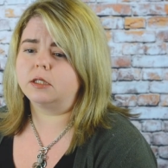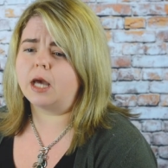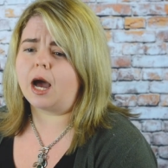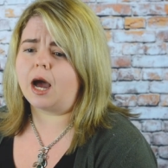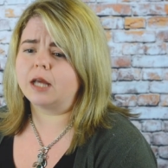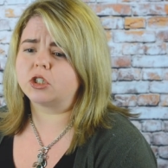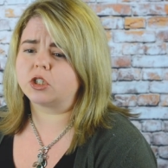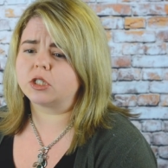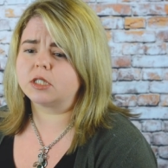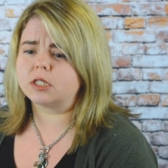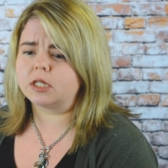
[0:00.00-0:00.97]
Yeah, it's
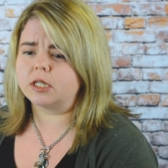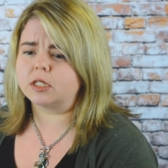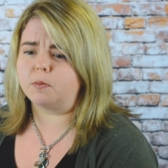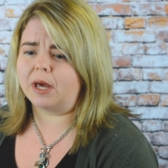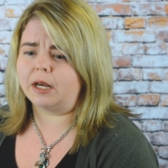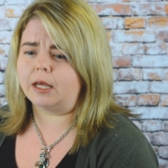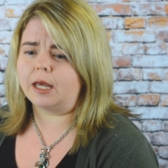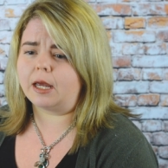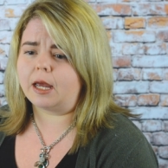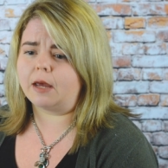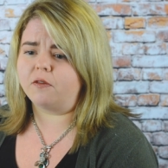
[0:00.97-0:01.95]
just, it's been
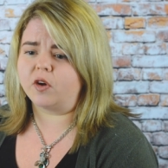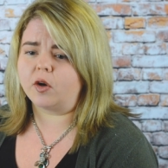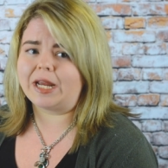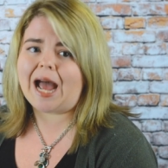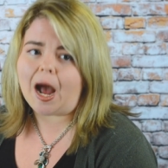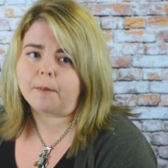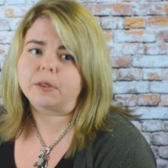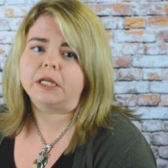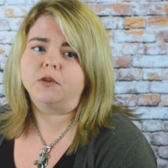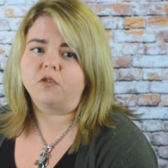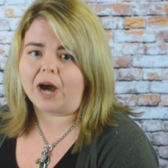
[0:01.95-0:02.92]
a, a very
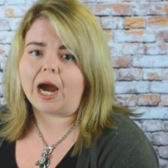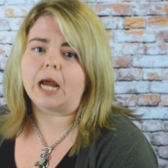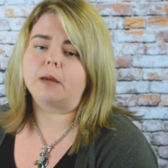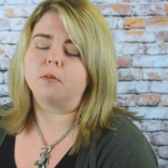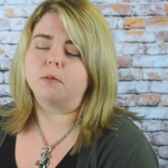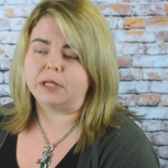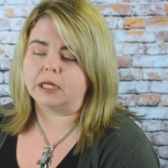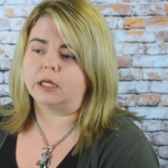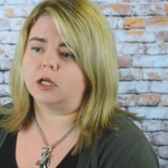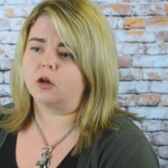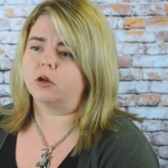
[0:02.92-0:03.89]
happy vibe
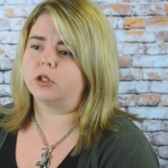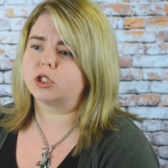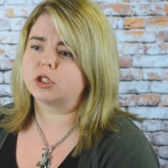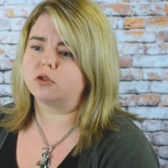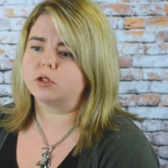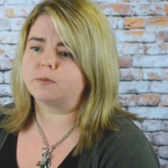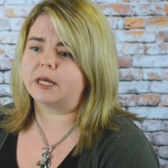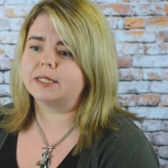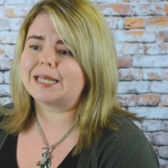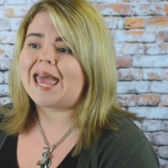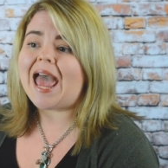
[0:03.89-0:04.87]
being here in this new
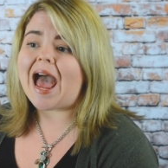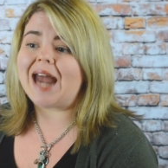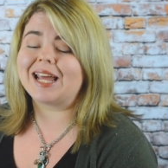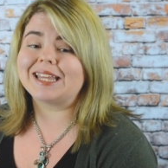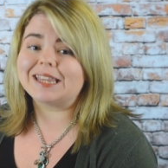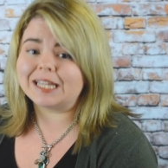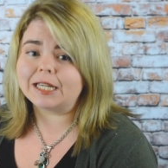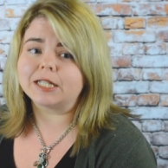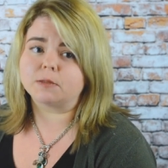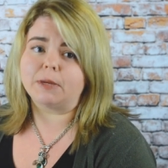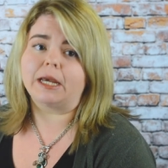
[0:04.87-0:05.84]
space. And I think
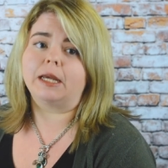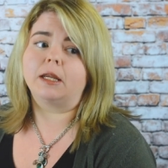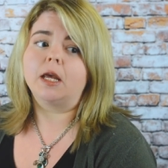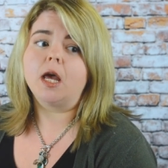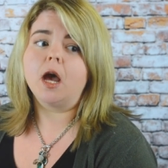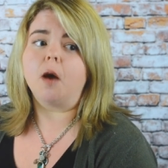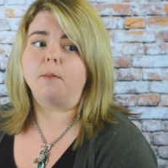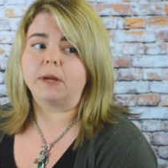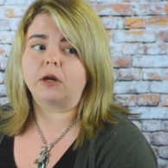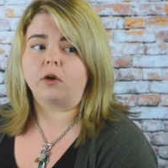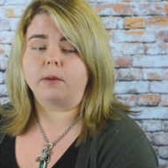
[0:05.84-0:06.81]
it's made a
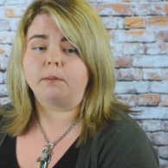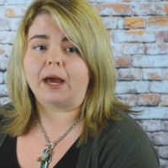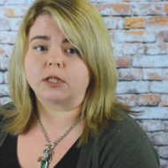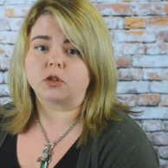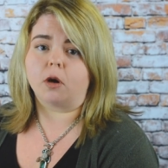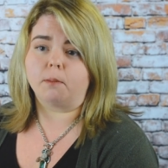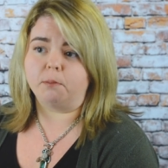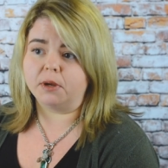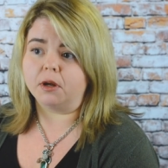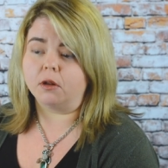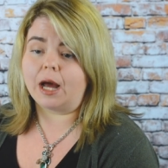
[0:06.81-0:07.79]
bigger impact on
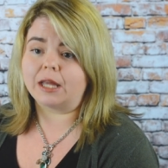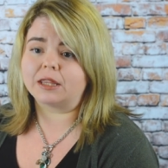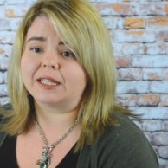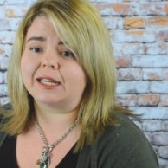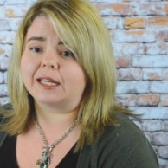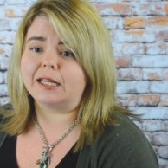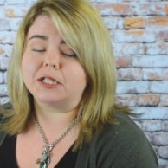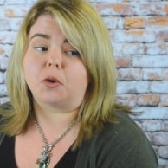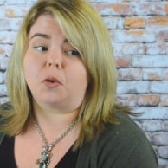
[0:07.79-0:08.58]
Bill. I think his